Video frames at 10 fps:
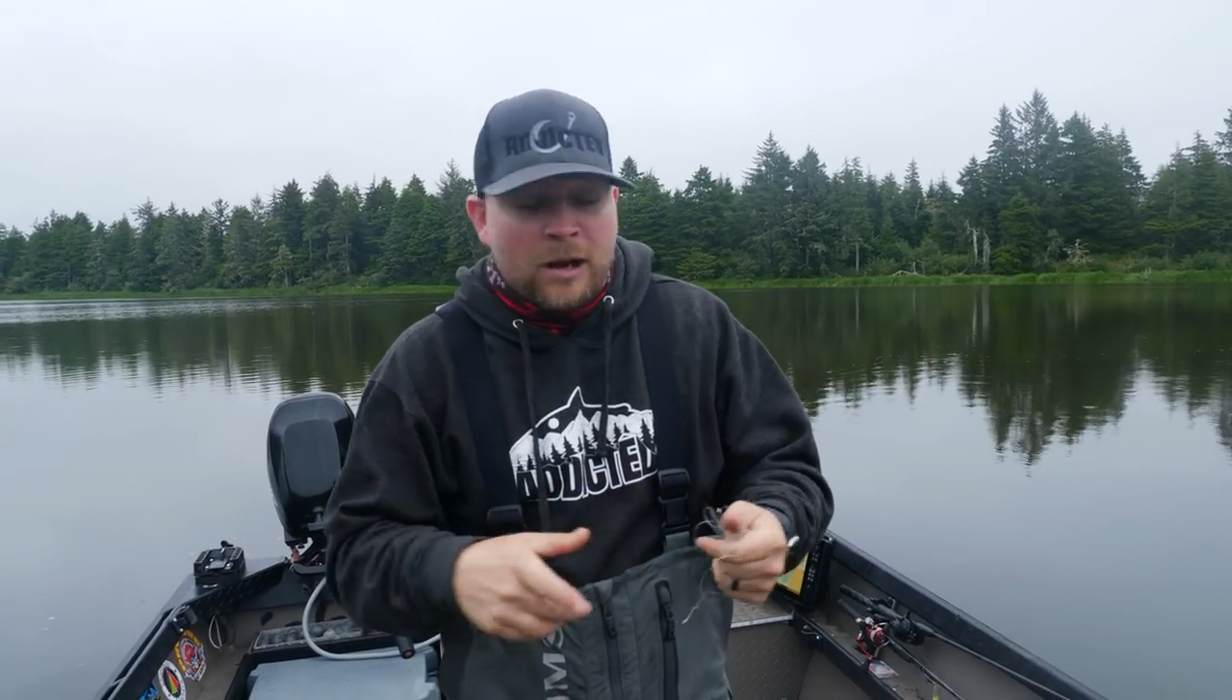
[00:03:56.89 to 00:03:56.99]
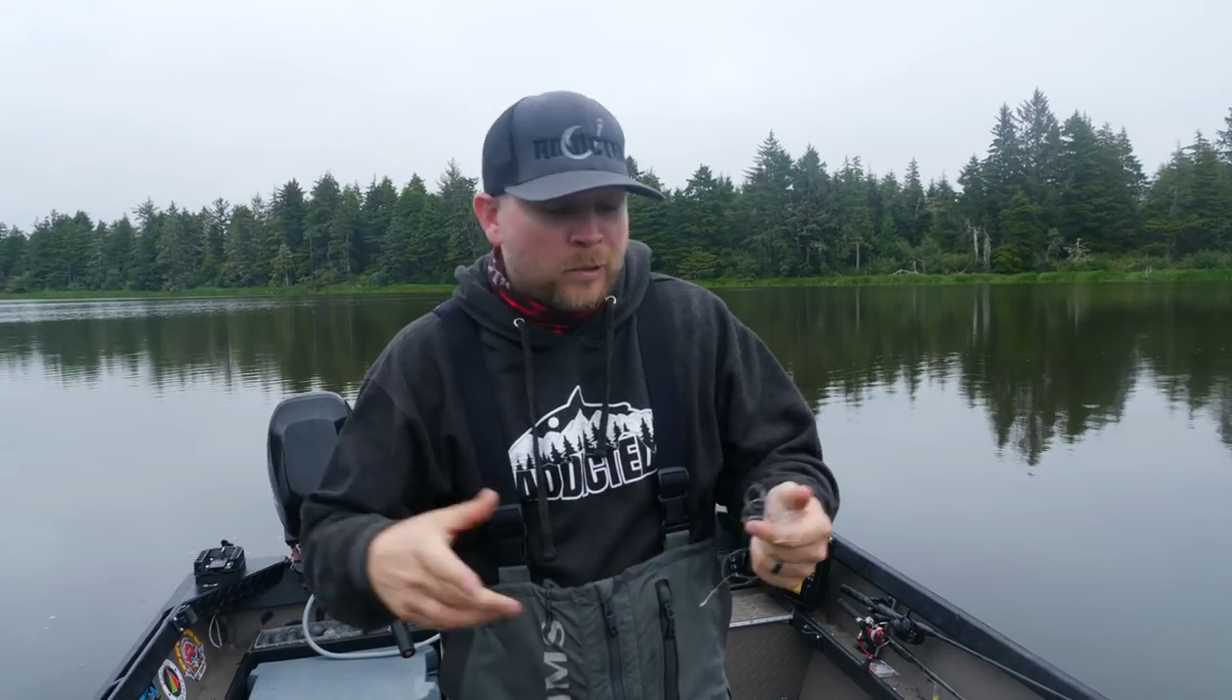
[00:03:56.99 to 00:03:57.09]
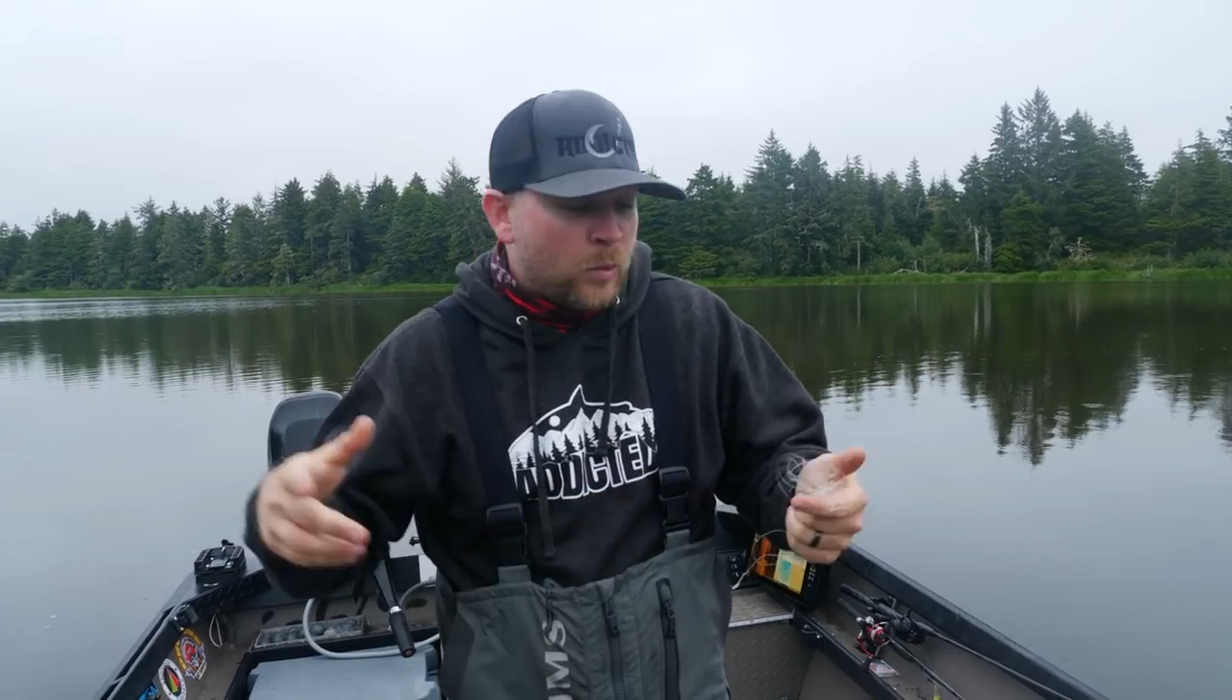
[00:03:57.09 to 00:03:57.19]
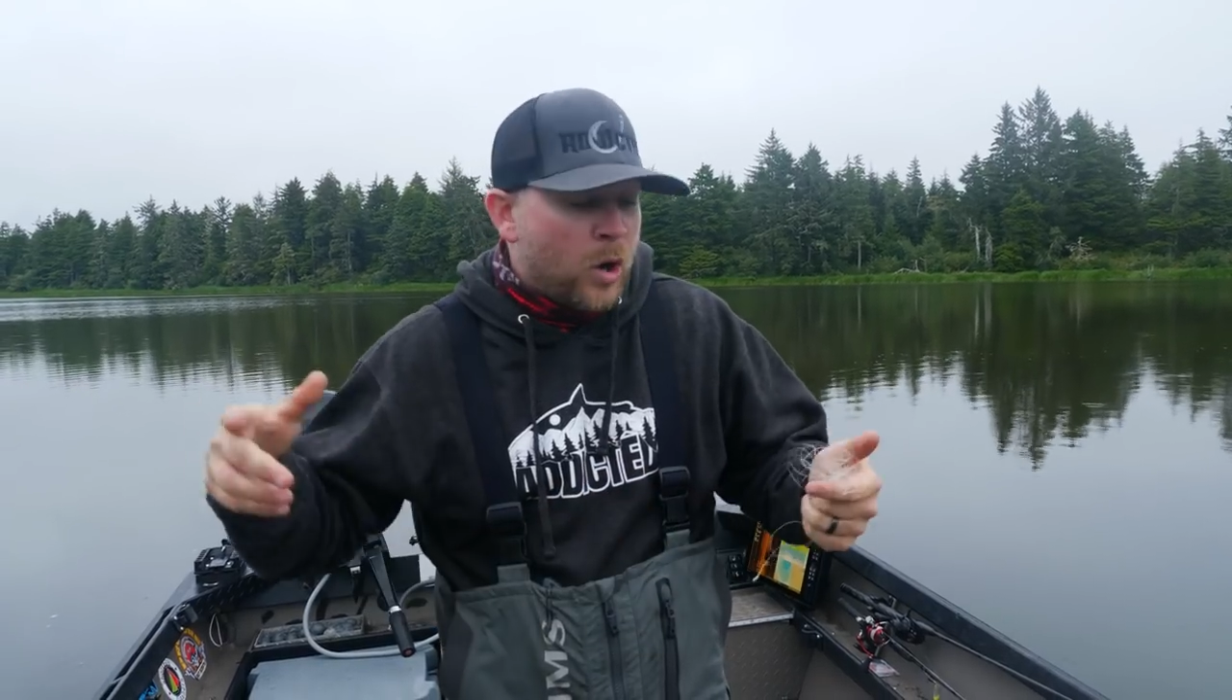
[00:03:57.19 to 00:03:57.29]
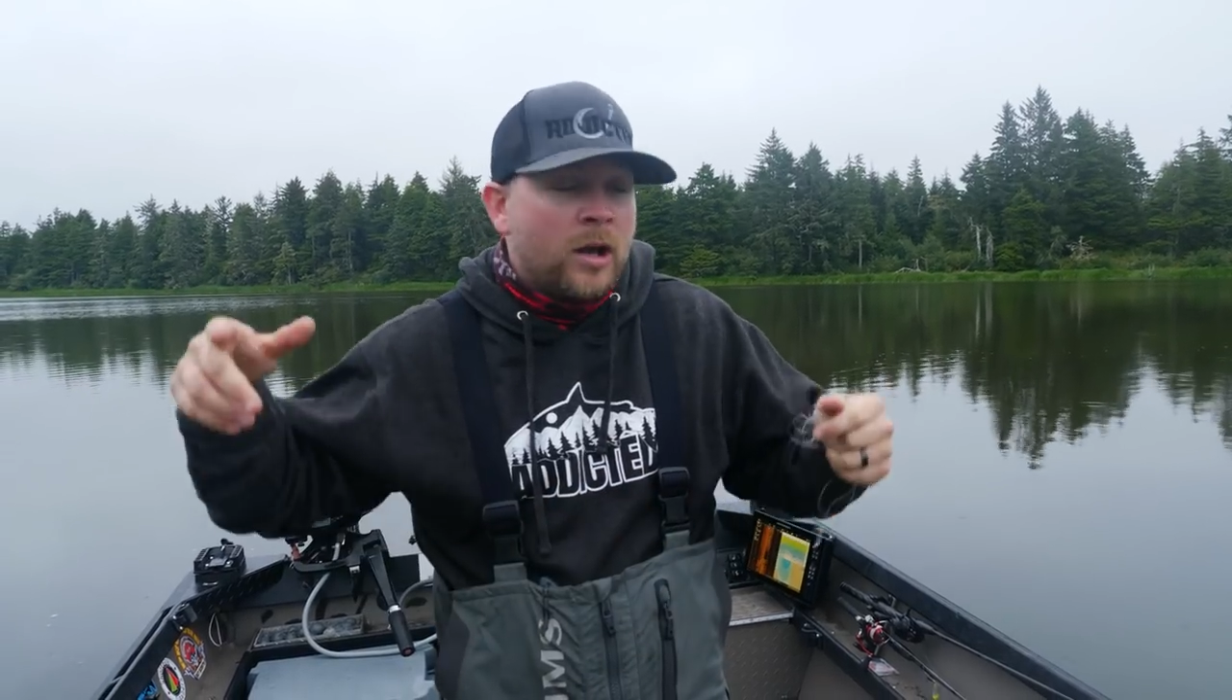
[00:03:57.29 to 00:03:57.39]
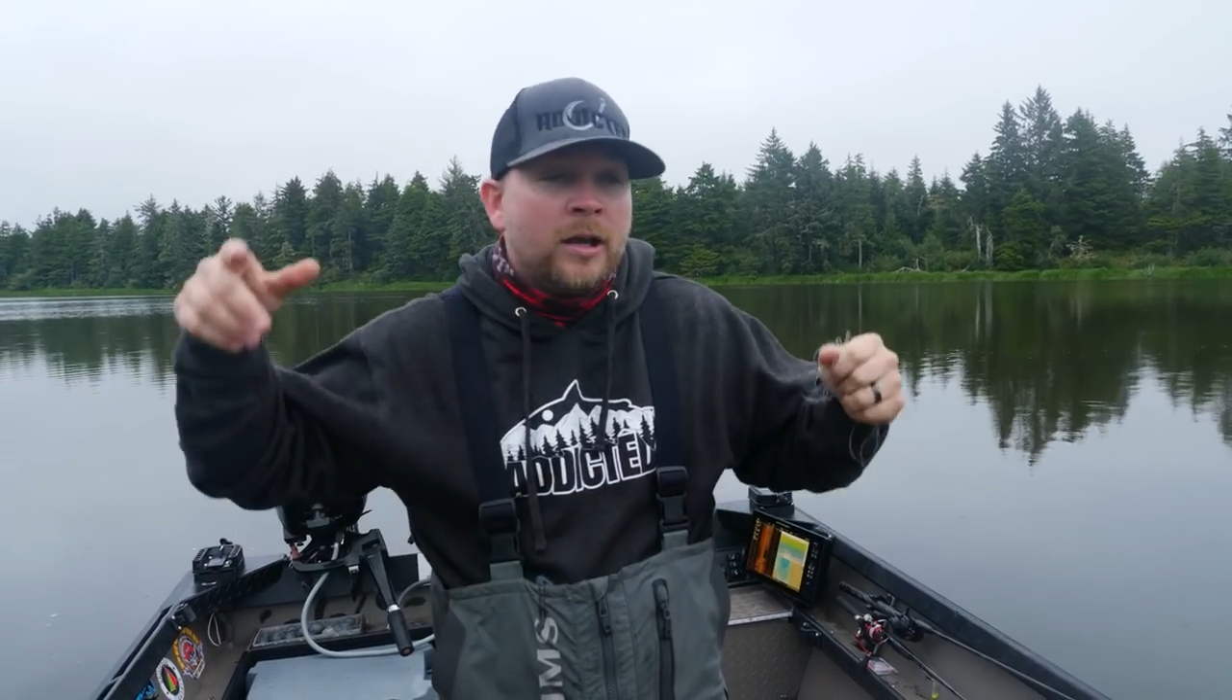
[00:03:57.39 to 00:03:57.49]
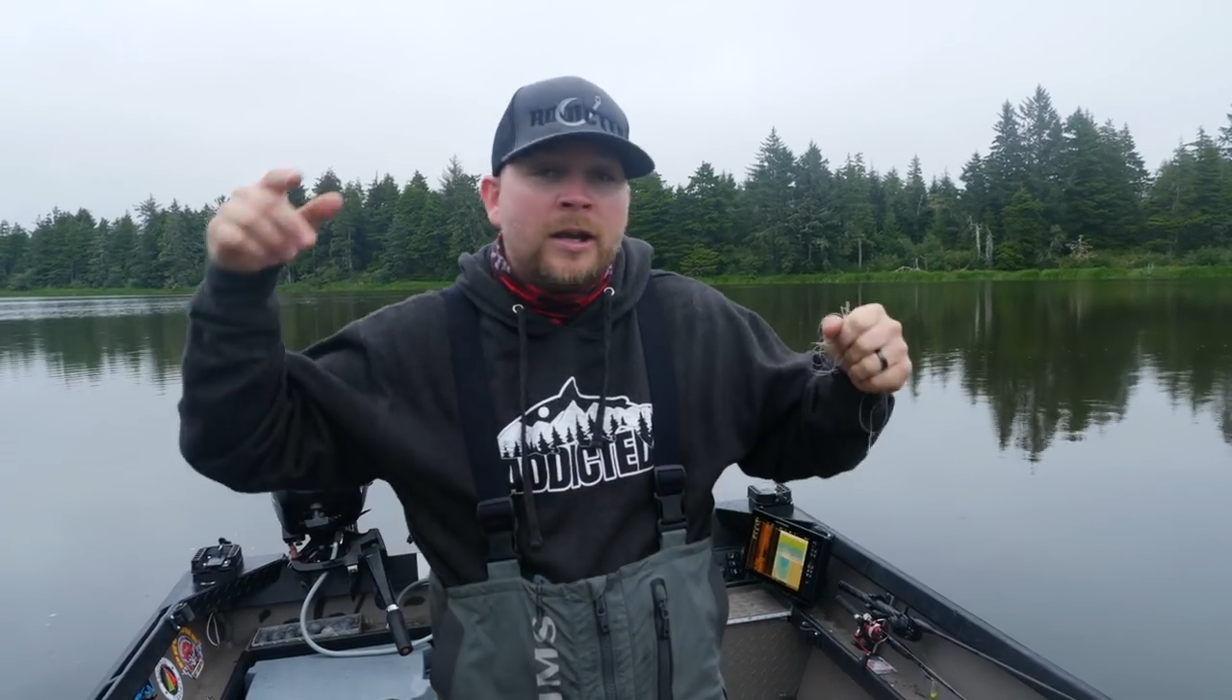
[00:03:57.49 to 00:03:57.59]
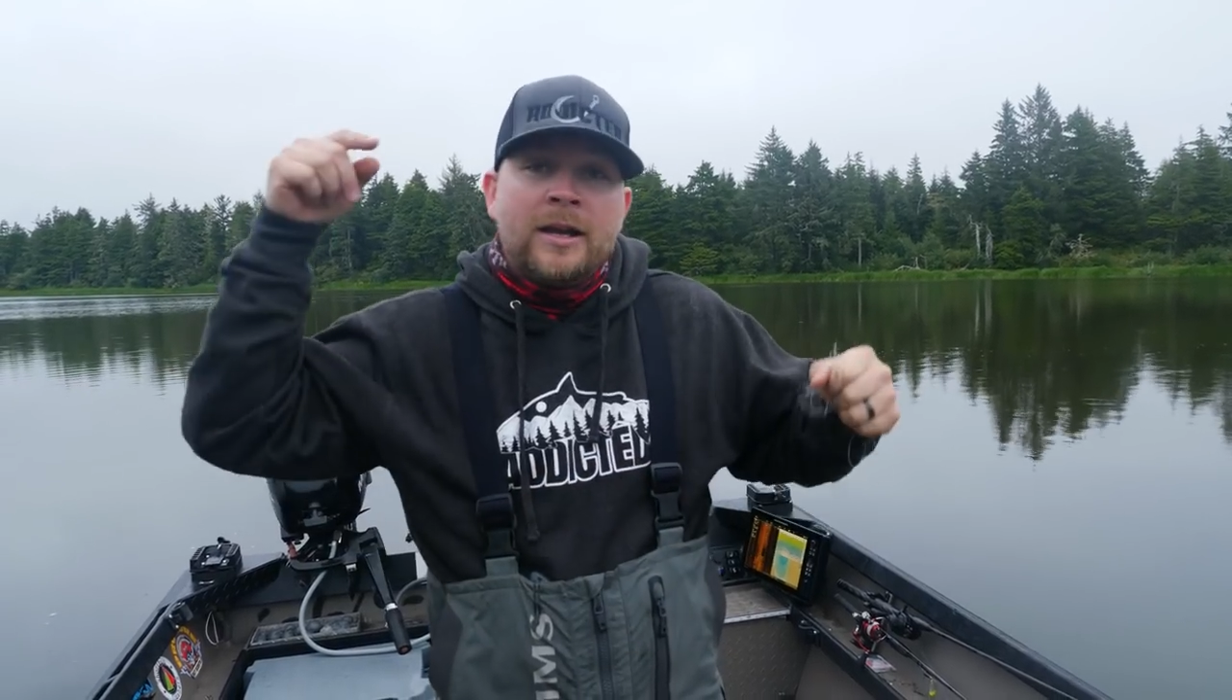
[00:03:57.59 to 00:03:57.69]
how we want.